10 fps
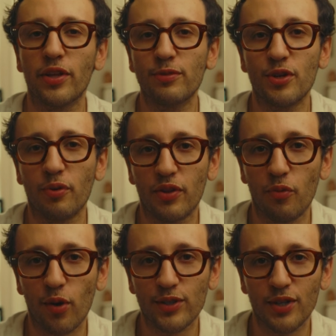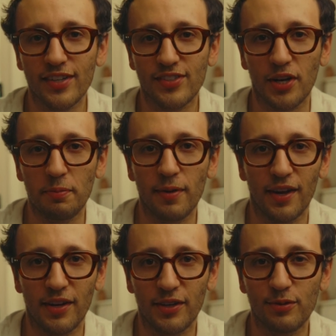do you do when the work dries up
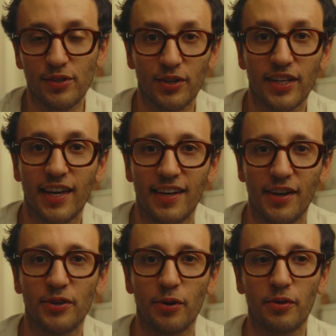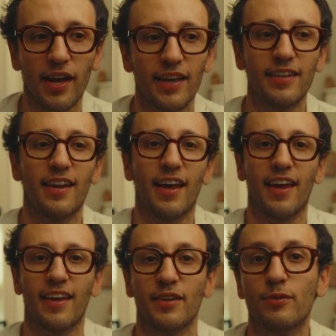and you start to get in your own head
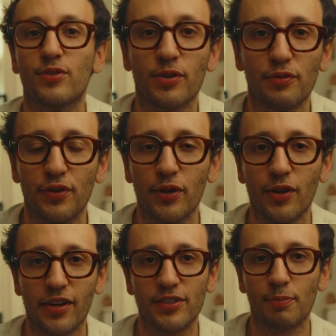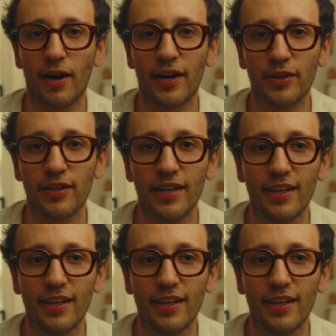and you start to feel uninspired?